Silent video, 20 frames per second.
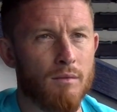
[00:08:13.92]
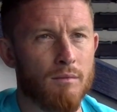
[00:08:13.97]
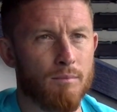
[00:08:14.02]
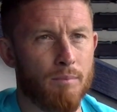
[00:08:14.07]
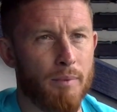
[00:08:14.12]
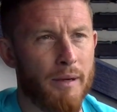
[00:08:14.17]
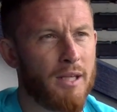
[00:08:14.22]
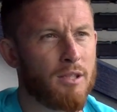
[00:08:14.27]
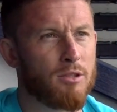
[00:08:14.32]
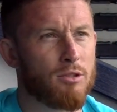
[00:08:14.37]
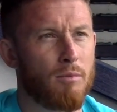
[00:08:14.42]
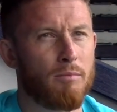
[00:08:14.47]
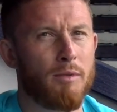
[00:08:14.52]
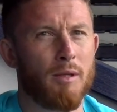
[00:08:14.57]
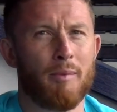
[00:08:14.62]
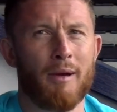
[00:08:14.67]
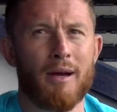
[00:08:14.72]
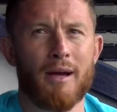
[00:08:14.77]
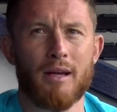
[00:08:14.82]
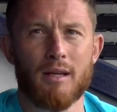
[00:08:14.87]
bring somebody
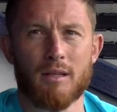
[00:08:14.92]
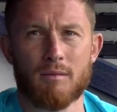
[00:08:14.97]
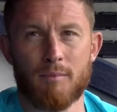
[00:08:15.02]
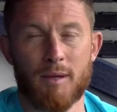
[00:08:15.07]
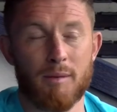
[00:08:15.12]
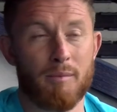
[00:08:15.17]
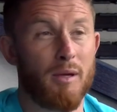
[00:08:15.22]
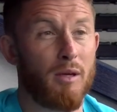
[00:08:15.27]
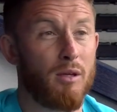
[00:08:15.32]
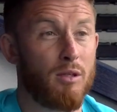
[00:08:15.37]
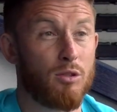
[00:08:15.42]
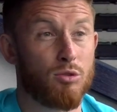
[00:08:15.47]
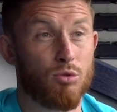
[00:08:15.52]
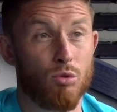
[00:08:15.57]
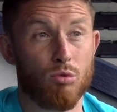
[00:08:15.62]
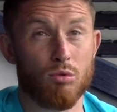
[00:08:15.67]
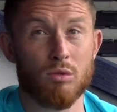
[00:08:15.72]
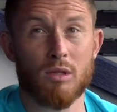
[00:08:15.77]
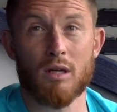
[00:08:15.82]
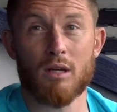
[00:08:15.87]
back, maybe he's
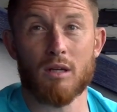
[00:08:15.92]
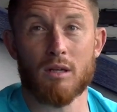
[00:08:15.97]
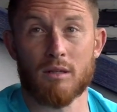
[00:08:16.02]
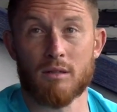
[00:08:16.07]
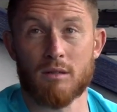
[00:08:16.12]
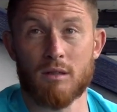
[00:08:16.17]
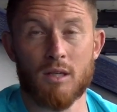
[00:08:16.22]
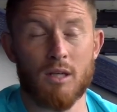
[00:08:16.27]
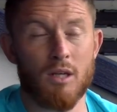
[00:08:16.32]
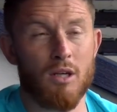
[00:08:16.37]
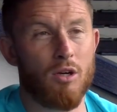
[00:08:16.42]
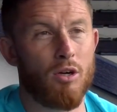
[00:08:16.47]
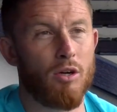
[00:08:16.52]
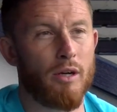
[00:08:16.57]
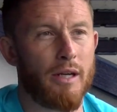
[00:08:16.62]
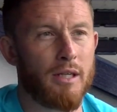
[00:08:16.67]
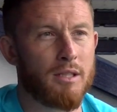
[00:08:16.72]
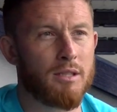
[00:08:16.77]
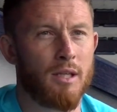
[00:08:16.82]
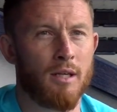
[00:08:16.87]
older and the
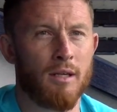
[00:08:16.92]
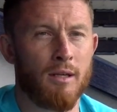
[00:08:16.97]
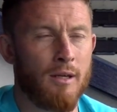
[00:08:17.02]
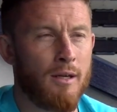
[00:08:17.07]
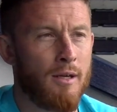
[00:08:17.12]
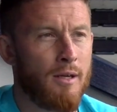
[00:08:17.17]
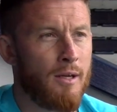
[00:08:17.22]
rest of it.